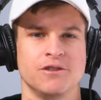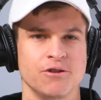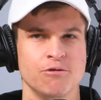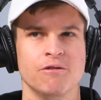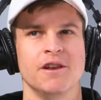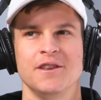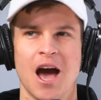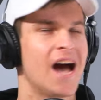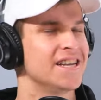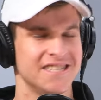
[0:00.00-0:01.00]
to
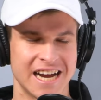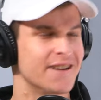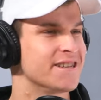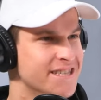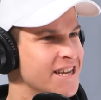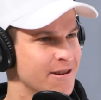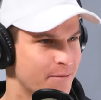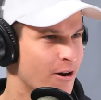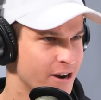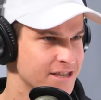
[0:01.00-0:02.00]
not tear the city
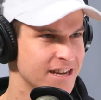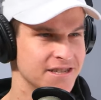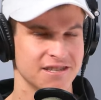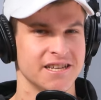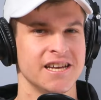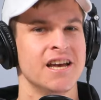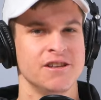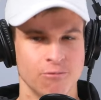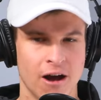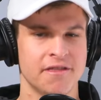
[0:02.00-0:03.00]
apart, essentially.
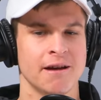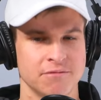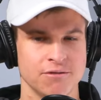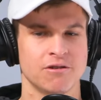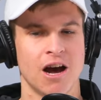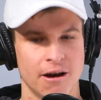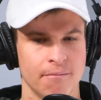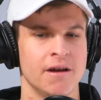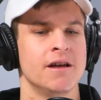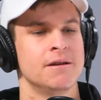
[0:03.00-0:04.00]
You want them to
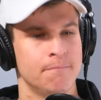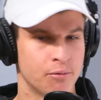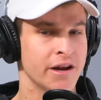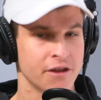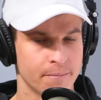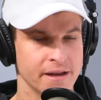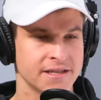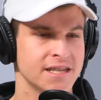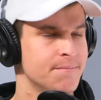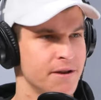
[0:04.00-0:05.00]
come bring their
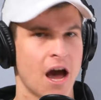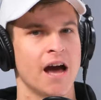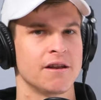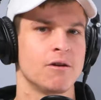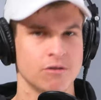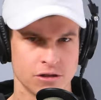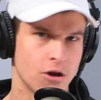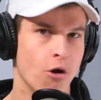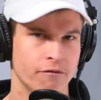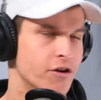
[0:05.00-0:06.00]
business, but not
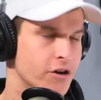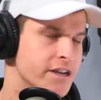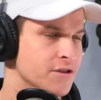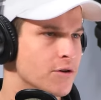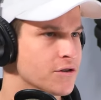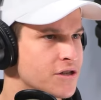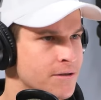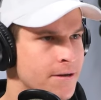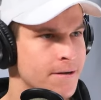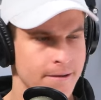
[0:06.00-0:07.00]
overindulge.
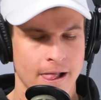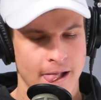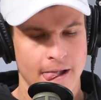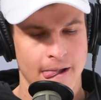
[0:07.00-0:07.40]
I think